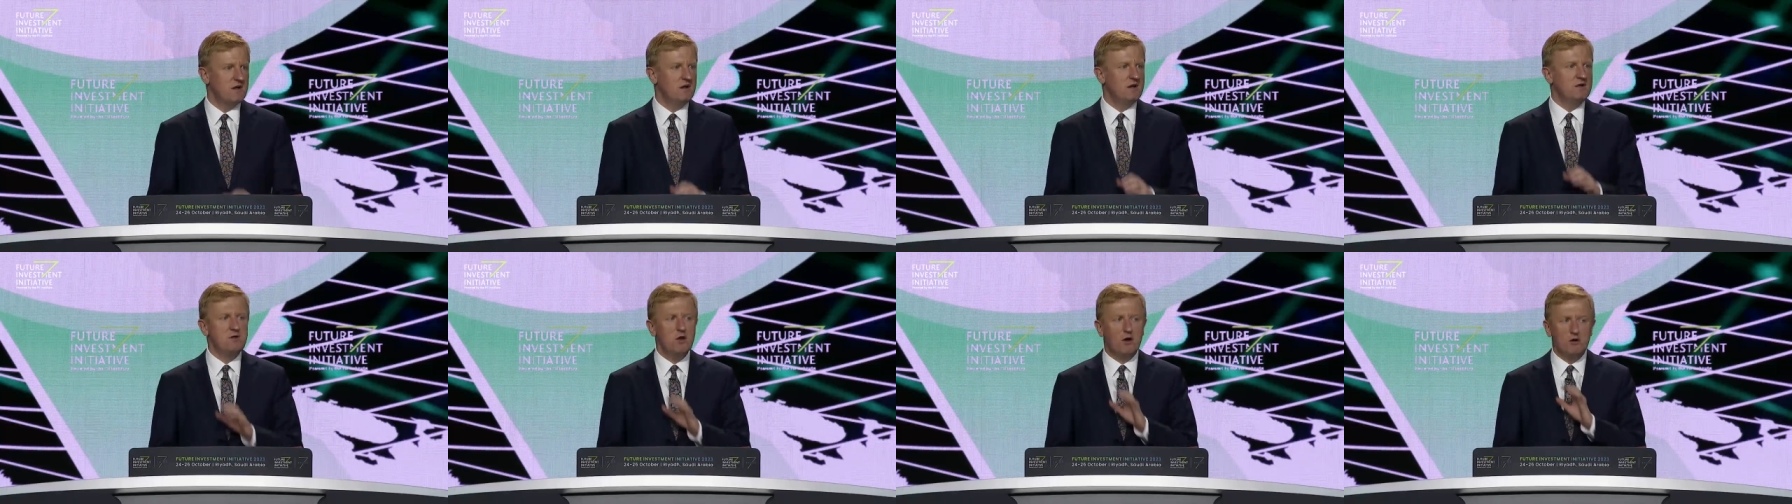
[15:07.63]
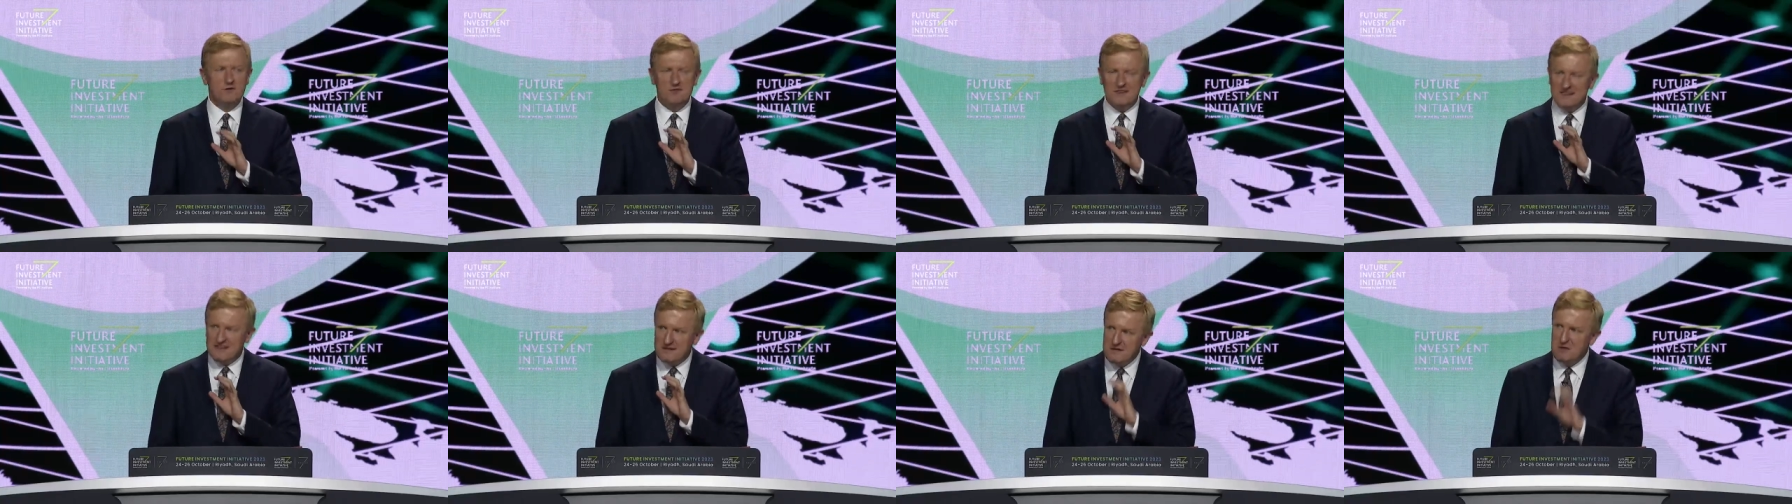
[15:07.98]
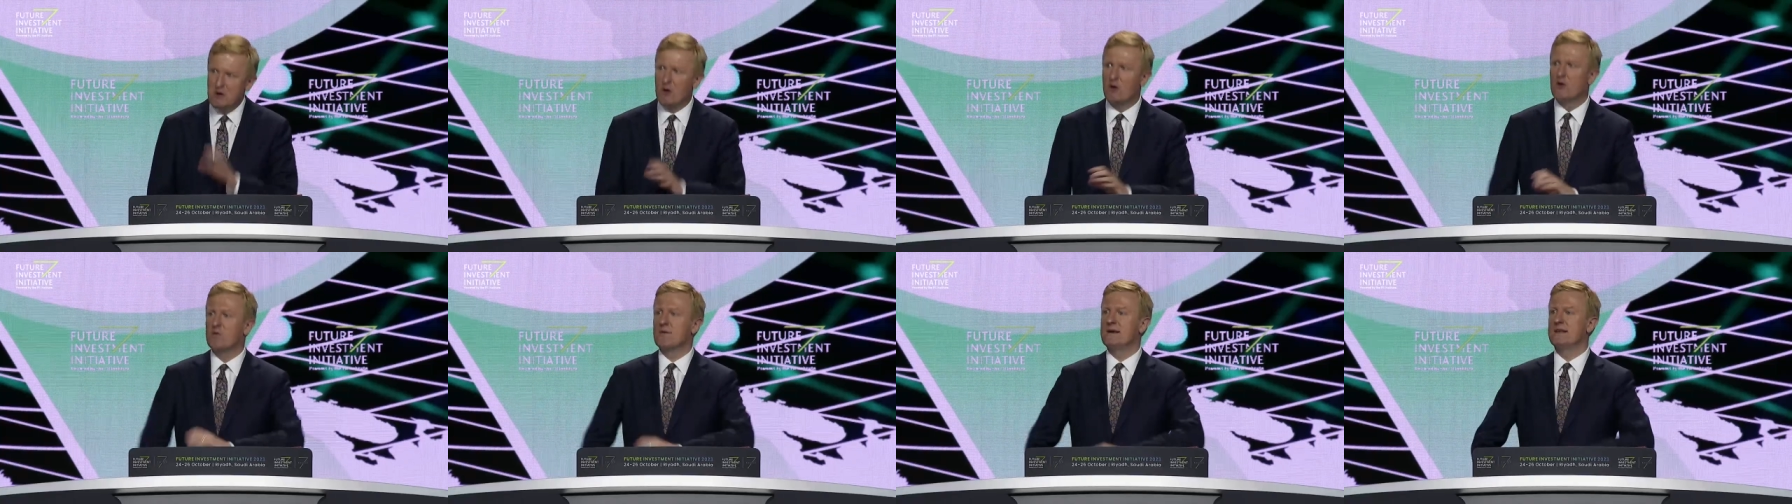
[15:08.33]
not
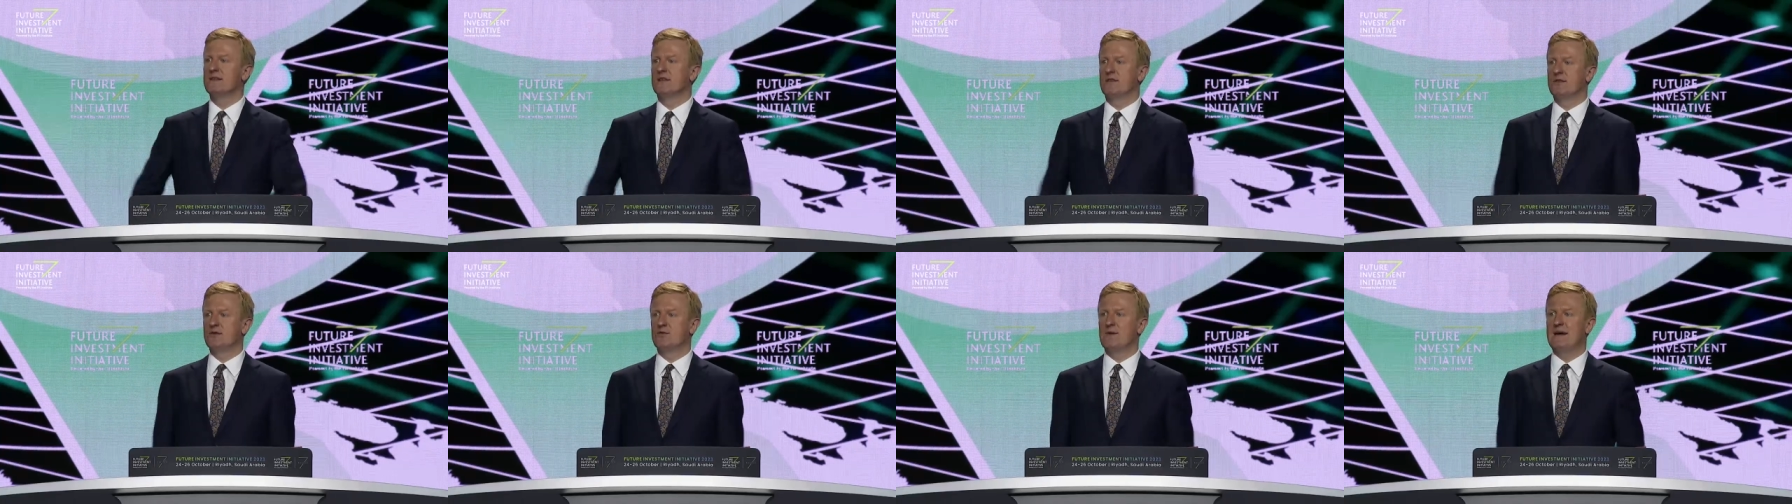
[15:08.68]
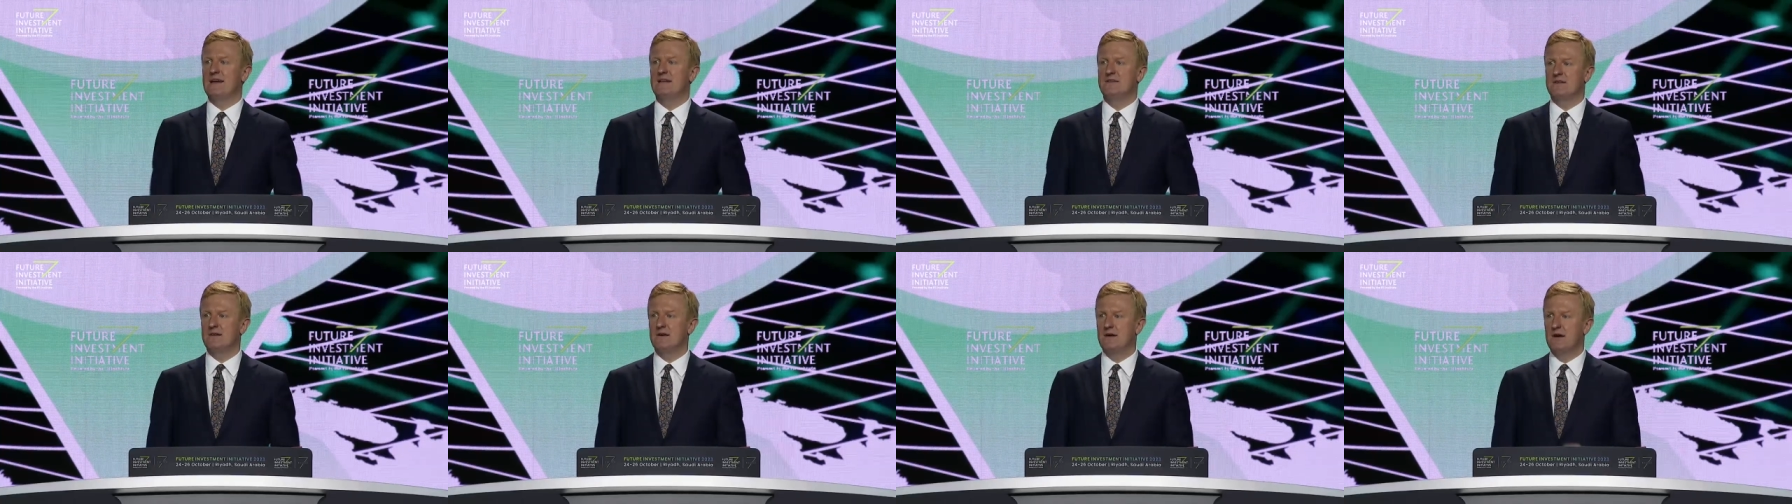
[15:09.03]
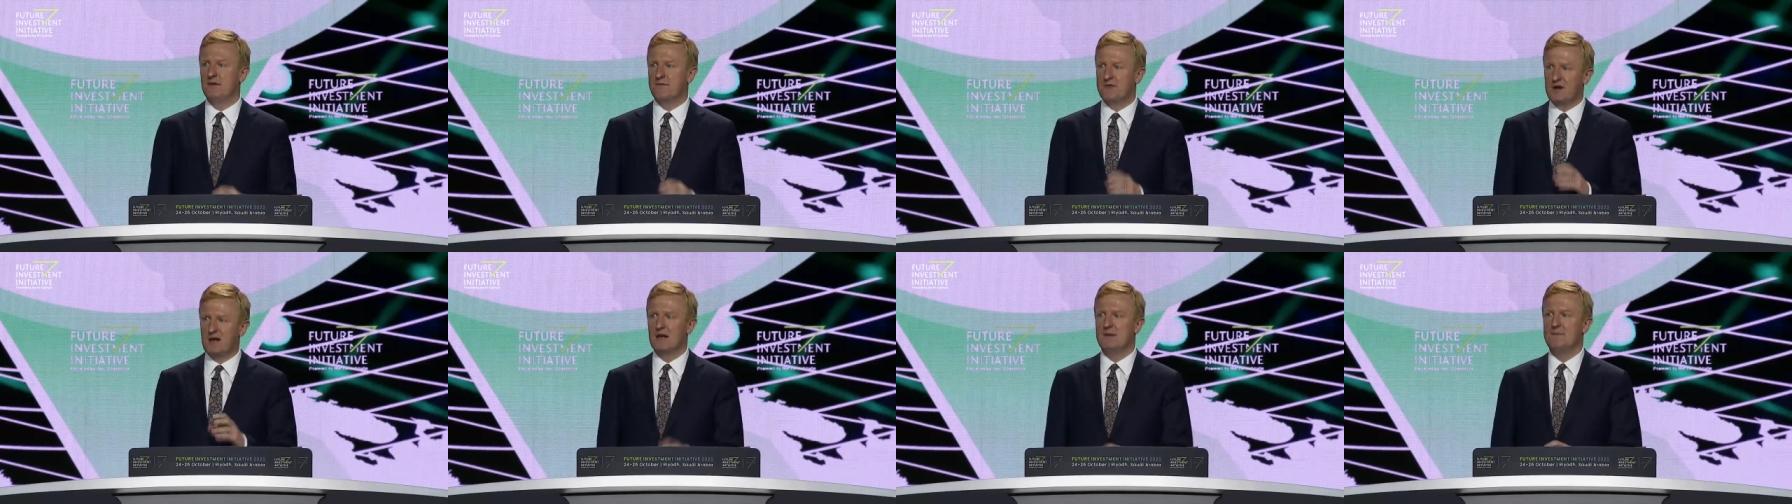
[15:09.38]
ignoring the threat
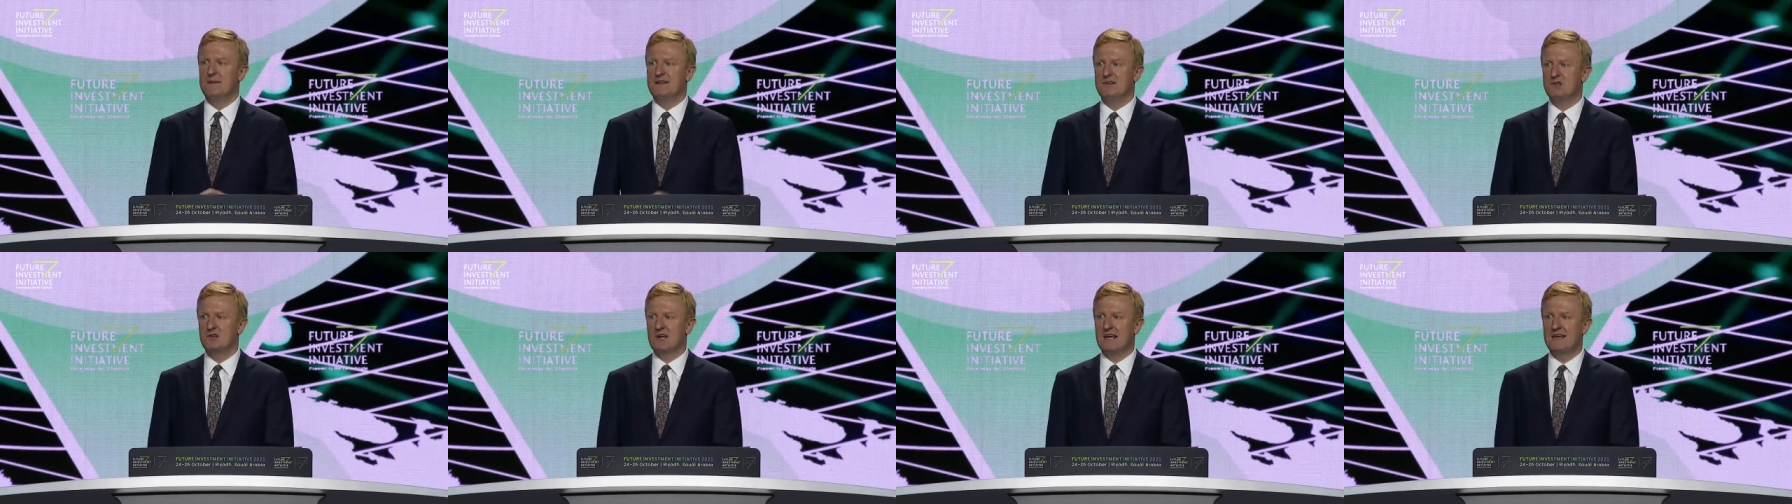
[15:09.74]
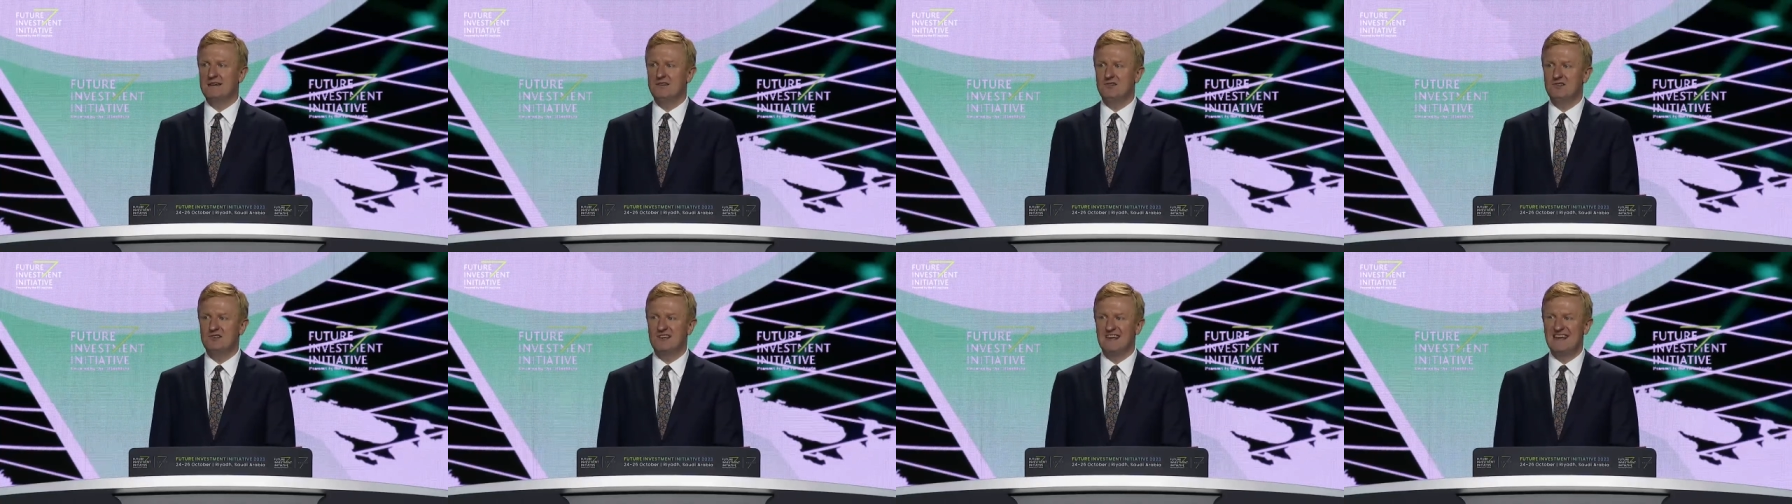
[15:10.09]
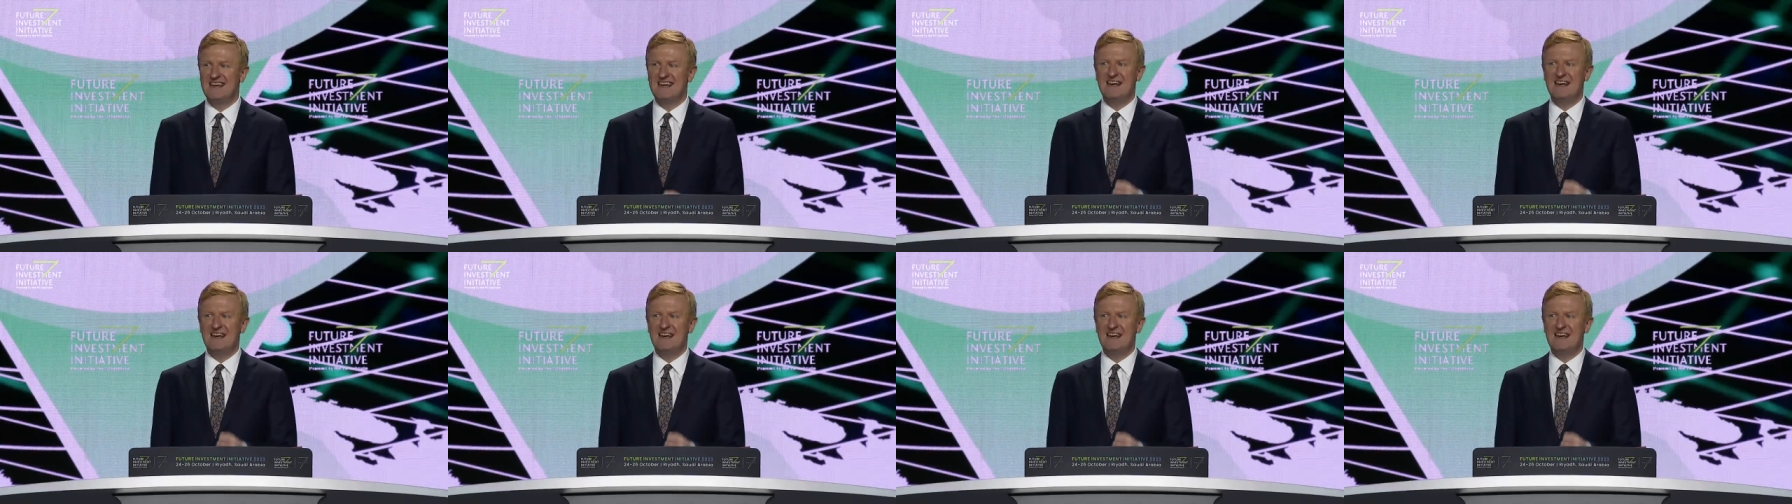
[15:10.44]
of climate change,